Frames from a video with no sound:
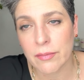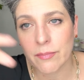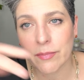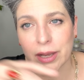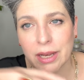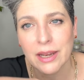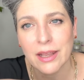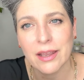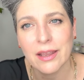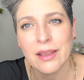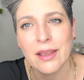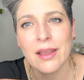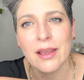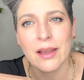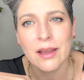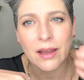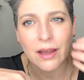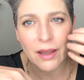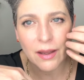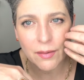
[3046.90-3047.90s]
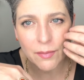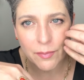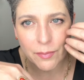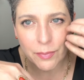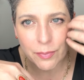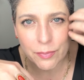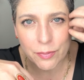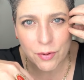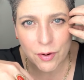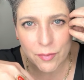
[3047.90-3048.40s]
meaning uh,
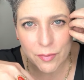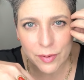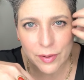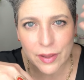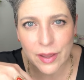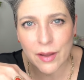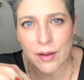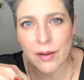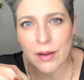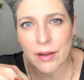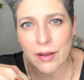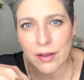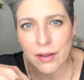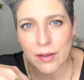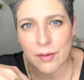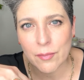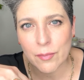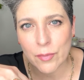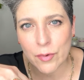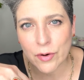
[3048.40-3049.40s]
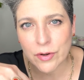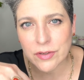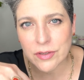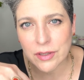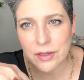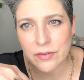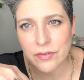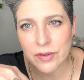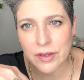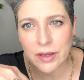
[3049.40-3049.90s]
probably a more
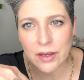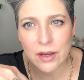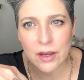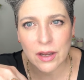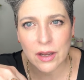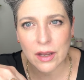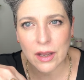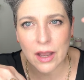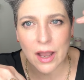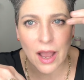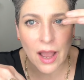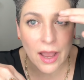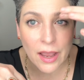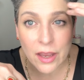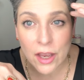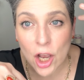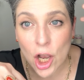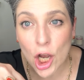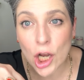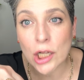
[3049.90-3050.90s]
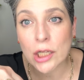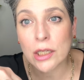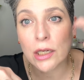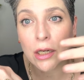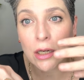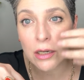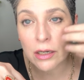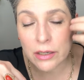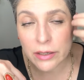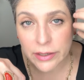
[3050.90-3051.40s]
significant eye
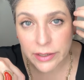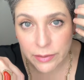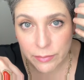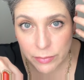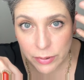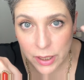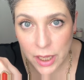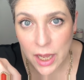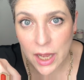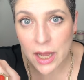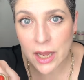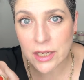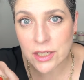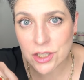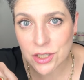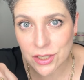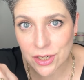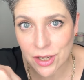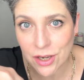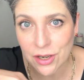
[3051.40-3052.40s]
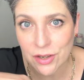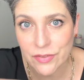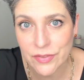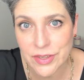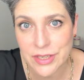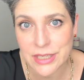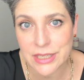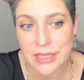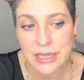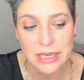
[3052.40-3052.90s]
color and blush and all of
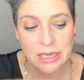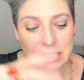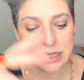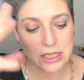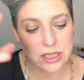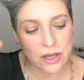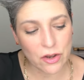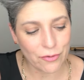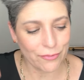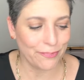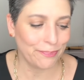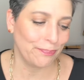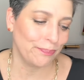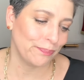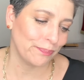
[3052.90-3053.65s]
these things. So